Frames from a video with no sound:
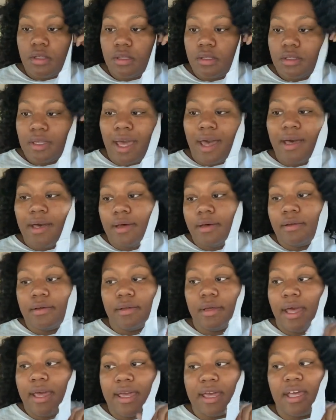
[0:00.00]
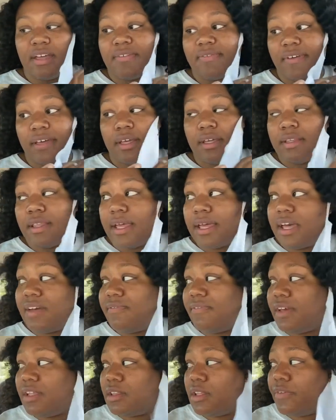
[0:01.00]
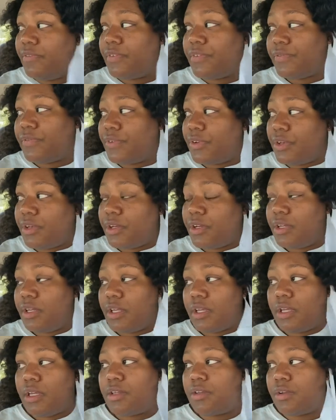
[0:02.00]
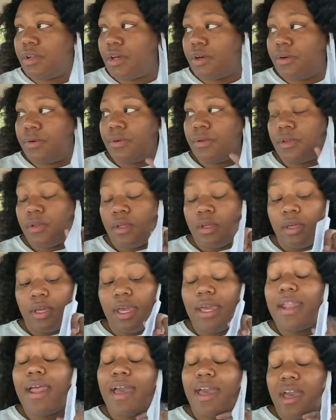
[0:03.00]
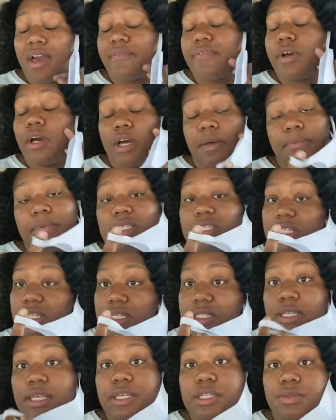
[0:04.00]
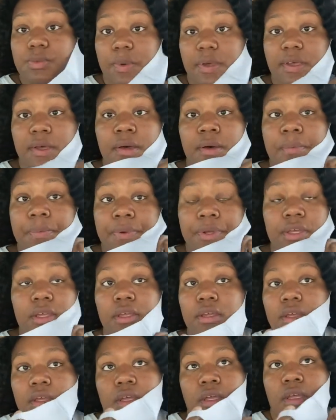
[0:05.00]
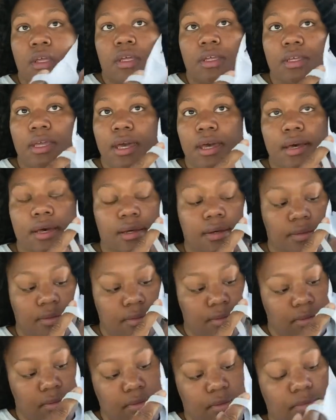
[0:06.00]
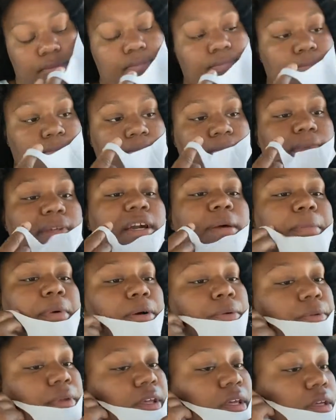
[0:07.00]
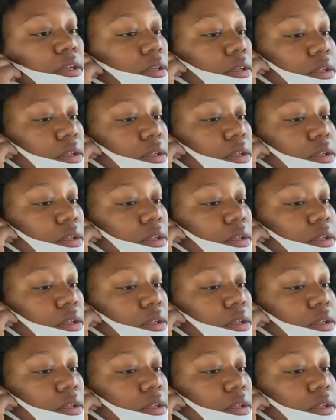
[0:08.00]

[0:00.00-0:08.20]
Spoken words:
y'all, I got faith. I got faith over fear. And, you know, and I have common sense as well. But, y'all, come on now.